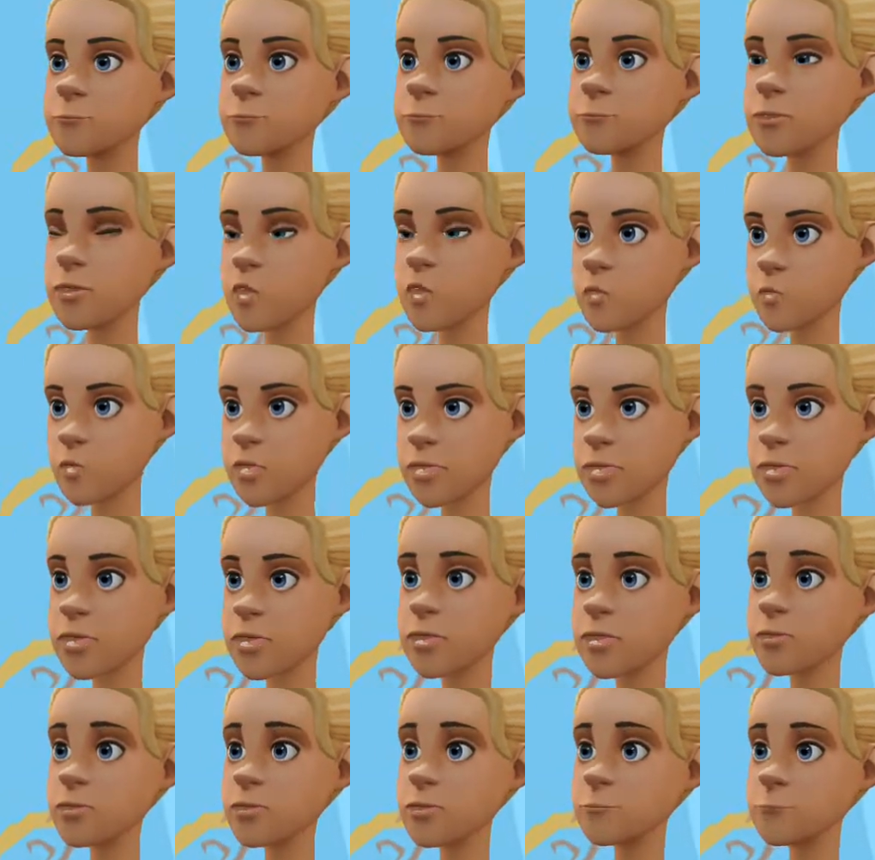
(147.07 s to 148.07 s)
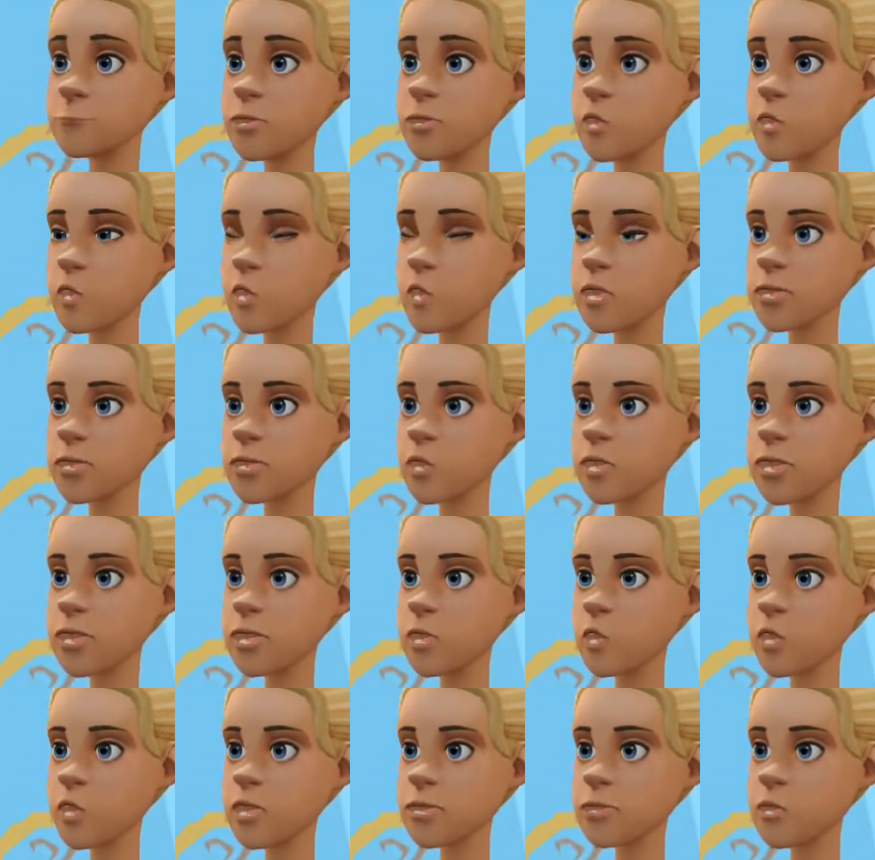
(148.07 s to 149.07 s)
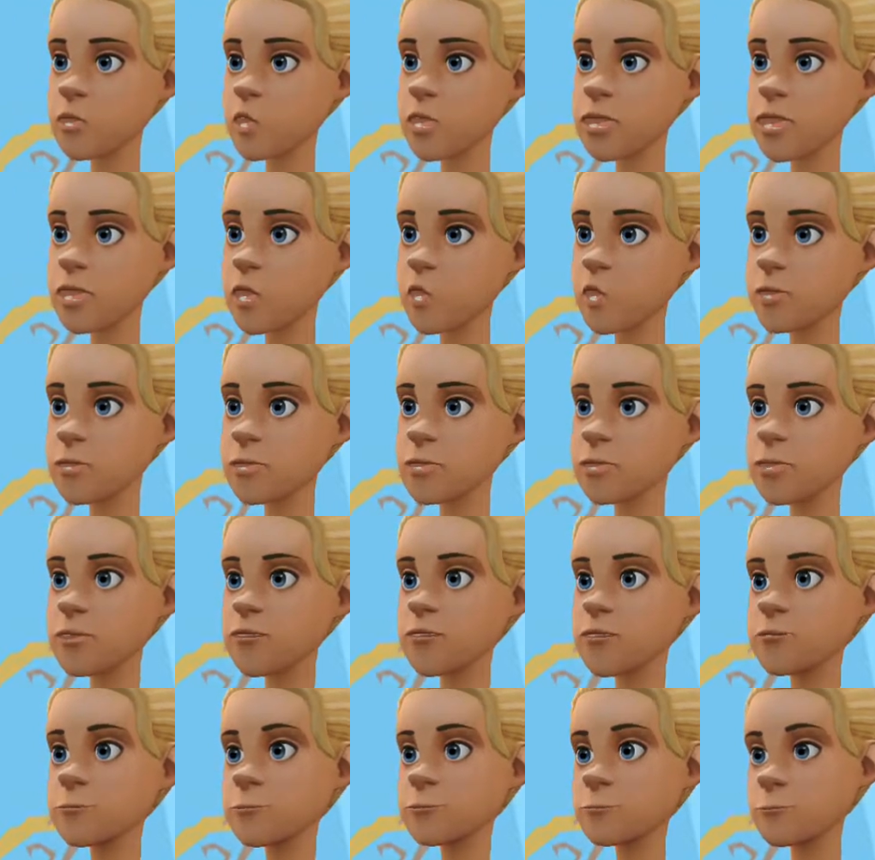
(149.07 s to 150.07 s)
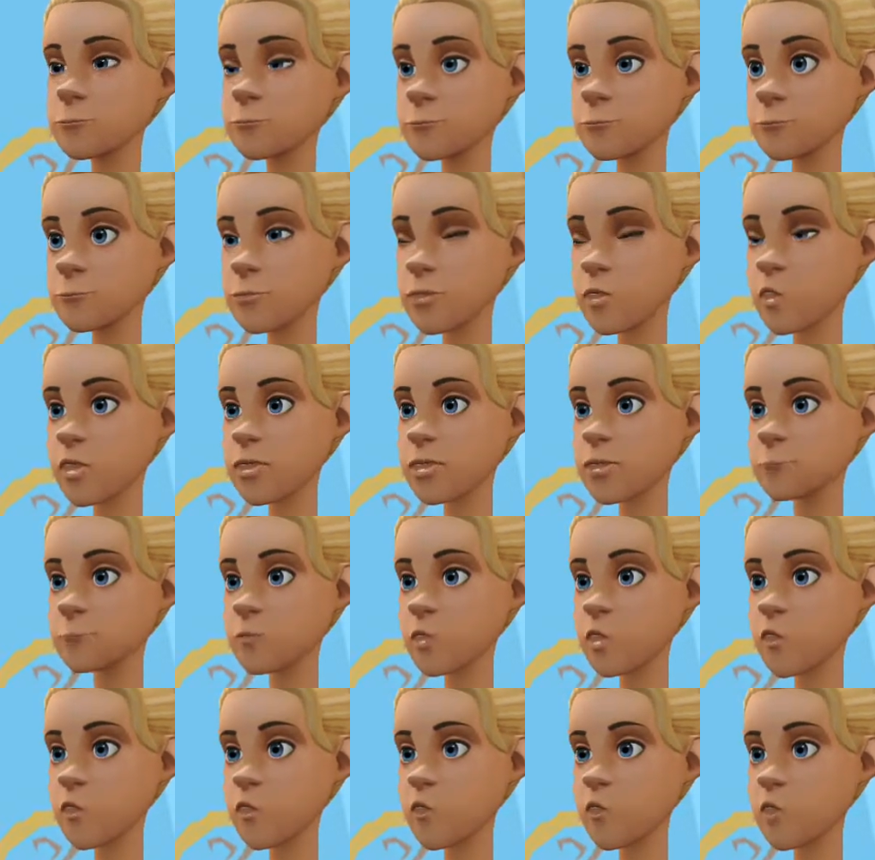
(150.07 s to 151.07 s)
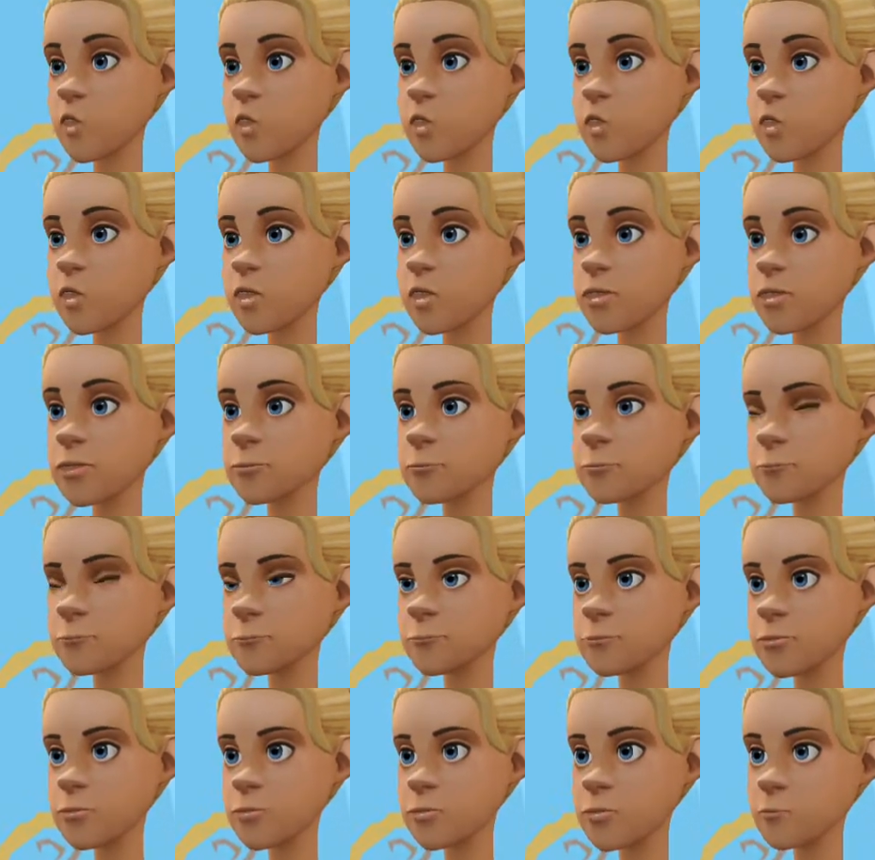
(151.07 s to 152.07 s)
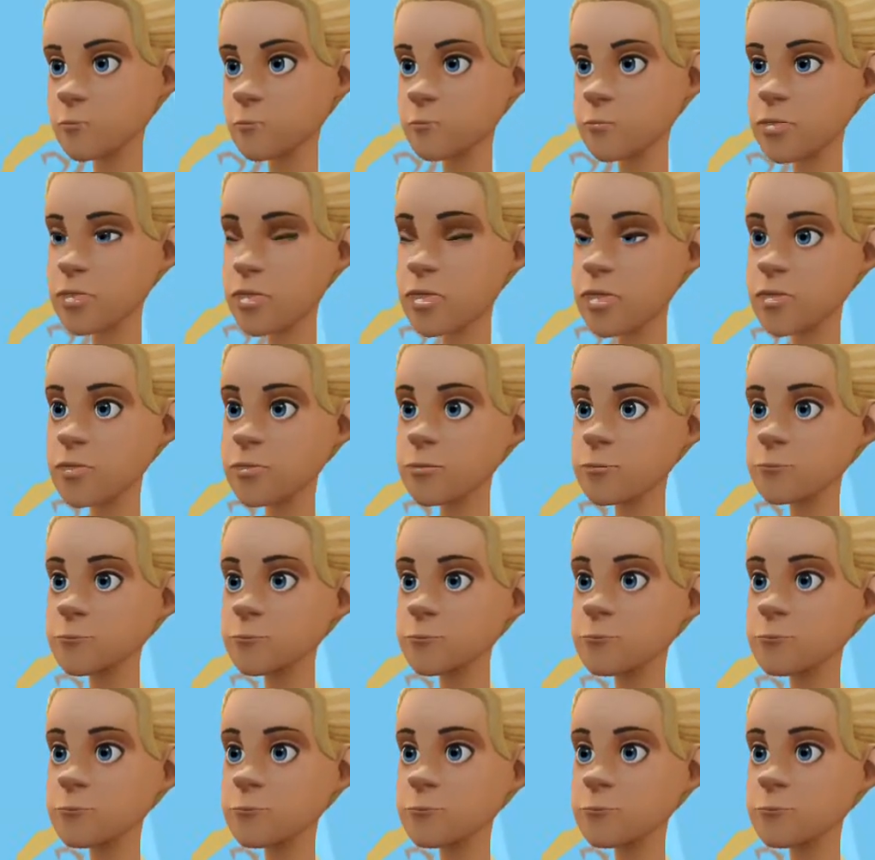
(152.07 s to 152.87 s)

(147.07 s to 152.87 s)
Use this time to look at what you can do with your life. You can move forward, Jones says.